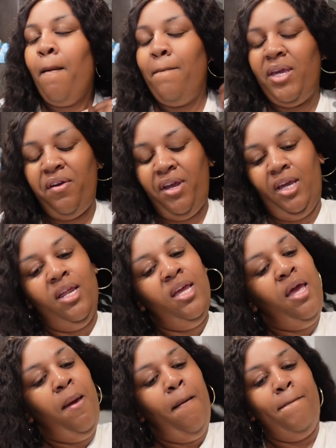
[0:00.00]
period.
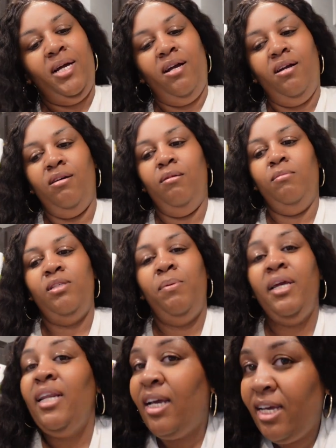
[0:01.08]
But
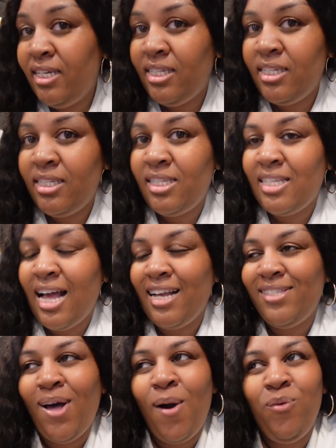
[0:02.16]
speaking of cousins, I
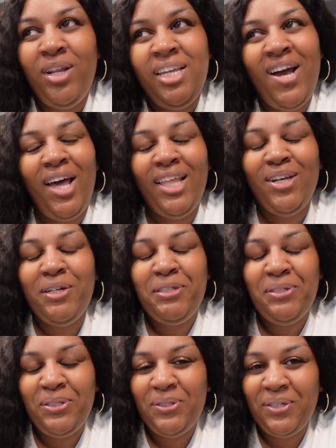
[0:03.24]
saw one of y'all at the
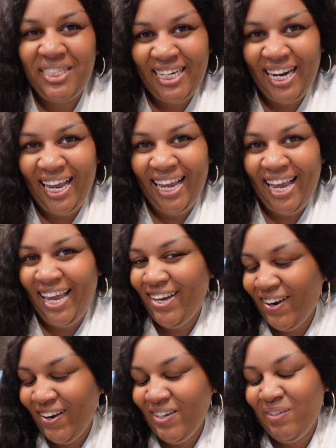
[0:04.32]
grocery store today. Hey
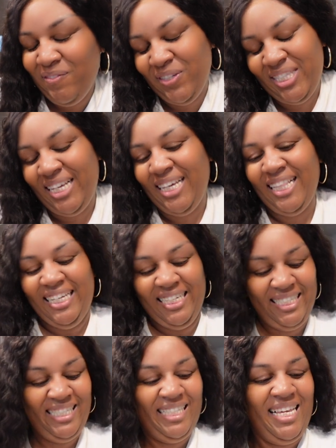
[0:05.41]
girl, if you're seeing
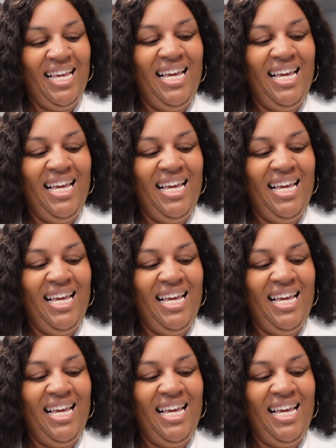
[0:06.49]
this,